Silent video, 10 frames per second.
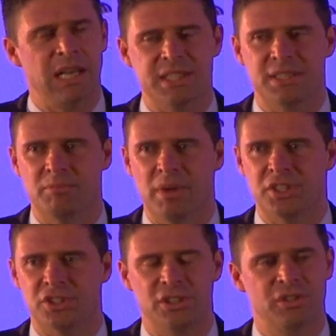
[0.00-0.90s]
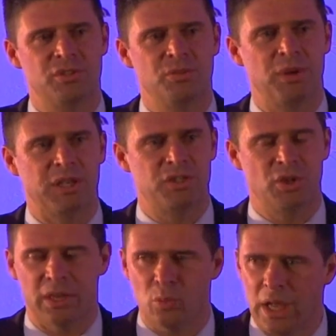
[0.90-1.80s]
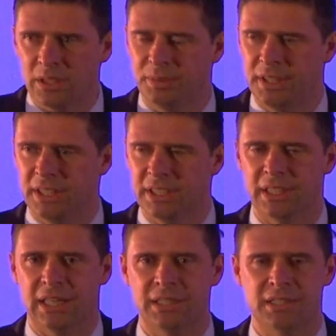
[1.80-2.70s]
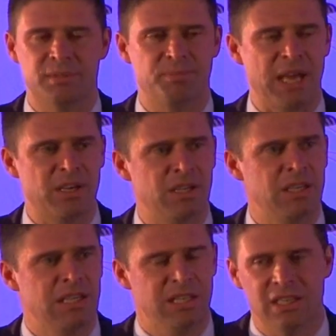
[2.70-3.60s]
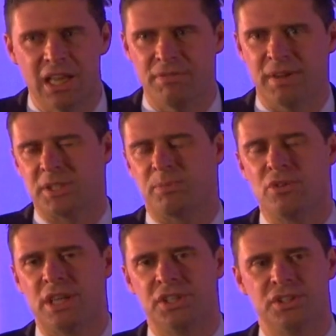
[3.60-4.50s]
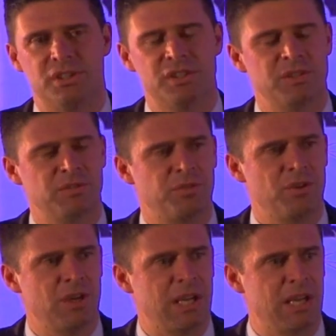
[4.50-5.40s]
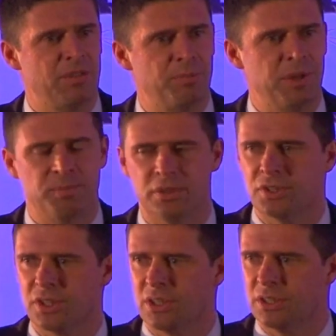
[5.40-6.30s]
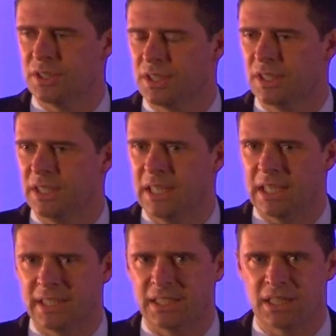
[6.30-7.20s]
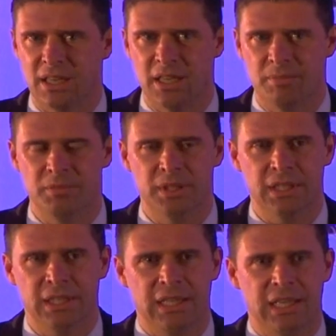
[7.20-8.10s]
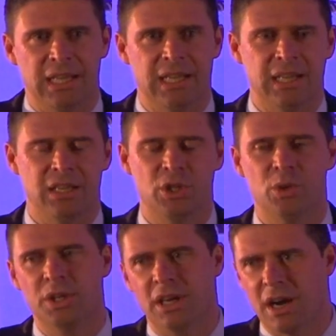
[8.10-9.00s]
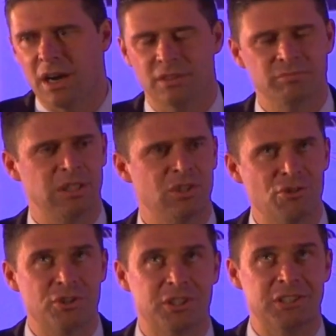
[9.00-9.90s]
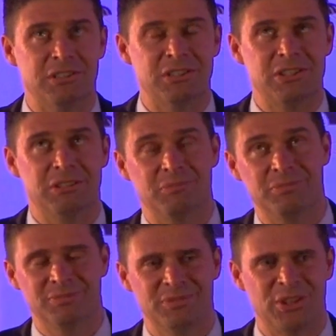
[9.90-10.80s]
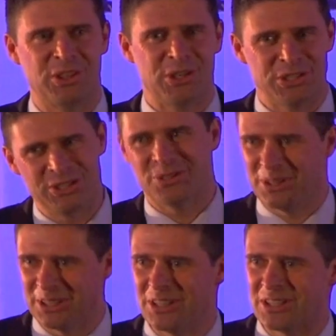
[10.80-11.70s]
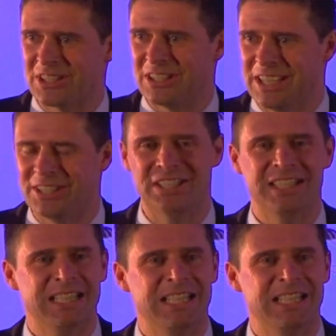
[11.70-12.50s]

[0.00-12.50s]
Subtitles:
as the measure to get well-being and better life aspirations for the people of Sunderland at that time. Here we are, 130-something years later,